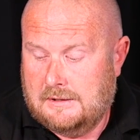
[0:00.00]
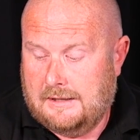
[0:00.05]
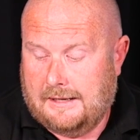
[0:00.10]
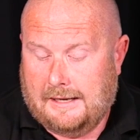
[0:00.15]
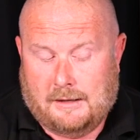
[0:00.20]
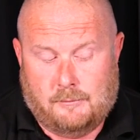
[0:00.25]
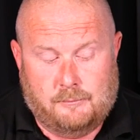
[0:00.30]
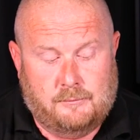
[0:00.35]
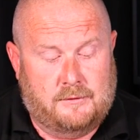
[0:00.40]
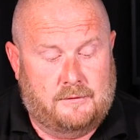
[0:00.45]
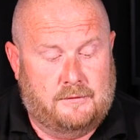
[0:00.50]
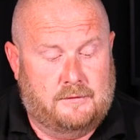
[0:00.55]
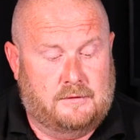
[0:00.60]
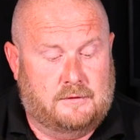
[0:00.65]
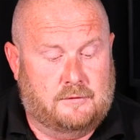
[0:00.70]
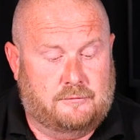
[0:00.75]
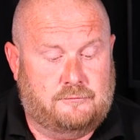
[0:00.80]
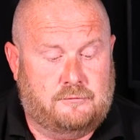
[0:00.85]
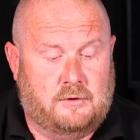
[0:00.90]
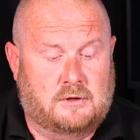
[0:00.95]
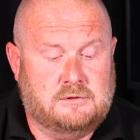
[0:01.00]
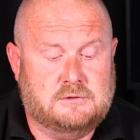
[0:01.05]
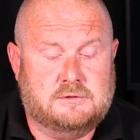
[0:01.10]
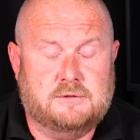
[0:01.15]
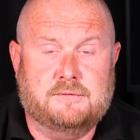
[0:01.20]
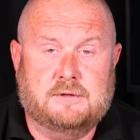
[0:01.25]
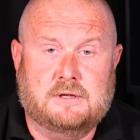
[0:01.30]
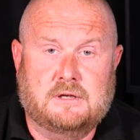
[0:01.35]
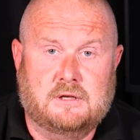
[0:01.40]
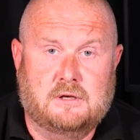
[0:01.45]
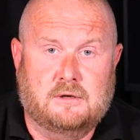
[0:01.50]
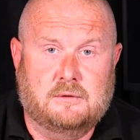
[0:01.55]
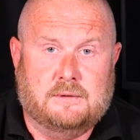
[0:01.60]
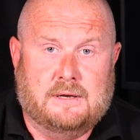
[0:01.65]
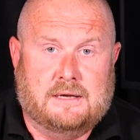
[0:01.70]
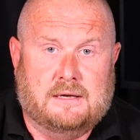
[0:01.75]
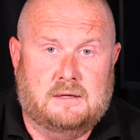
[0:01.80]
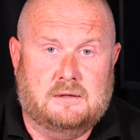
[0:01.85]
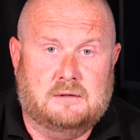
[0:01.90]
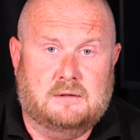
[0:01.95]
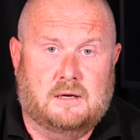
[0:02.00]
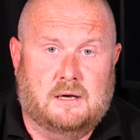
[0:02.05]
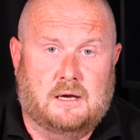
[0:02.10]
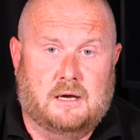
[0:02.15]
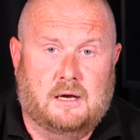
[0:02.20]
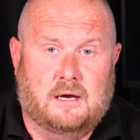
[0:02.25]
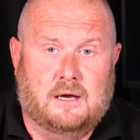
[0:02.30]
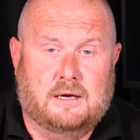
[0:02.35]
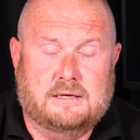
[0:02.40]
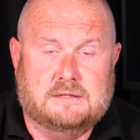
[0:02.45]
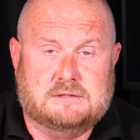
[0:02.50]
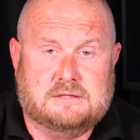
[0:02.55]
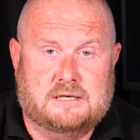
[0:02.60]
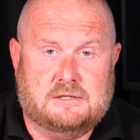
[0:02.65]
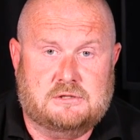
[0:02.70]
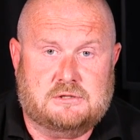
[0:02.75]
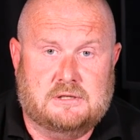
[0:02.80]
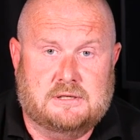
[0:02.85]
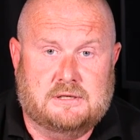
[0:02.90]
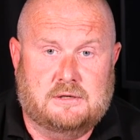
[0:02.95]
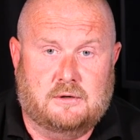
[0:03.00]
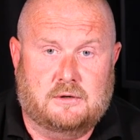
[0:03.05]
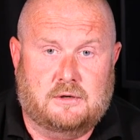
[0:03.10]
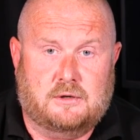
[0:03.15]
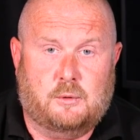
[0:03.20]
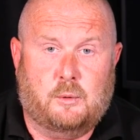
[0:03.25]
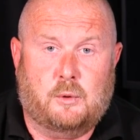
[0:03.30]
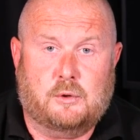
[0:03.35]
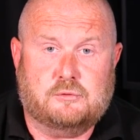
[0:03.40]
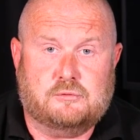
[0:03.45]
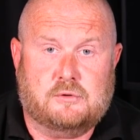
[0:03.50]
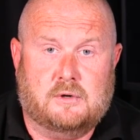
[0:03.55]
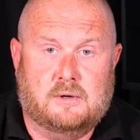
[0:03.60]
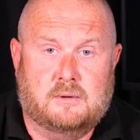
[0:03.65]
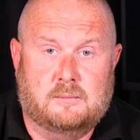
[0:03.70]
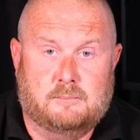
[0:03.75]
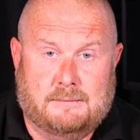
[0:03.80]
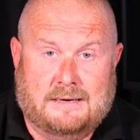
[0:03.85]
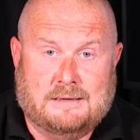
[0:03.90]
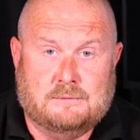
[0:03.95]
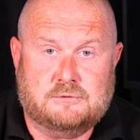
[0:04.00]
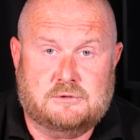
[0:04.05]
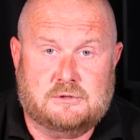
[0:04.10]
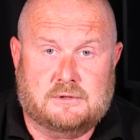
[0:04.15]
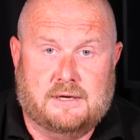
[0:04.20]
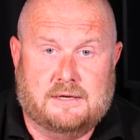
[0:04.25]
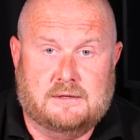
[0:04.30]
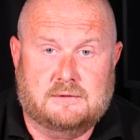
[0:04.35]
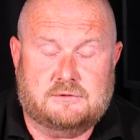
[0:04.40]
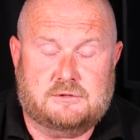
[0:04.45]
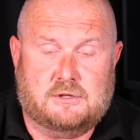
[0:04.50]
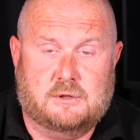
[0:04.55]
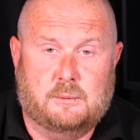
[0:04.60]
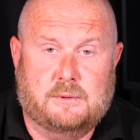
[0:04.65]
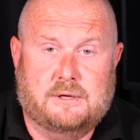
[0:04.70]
The front of the unit is actually got a Quadra mount on it, so we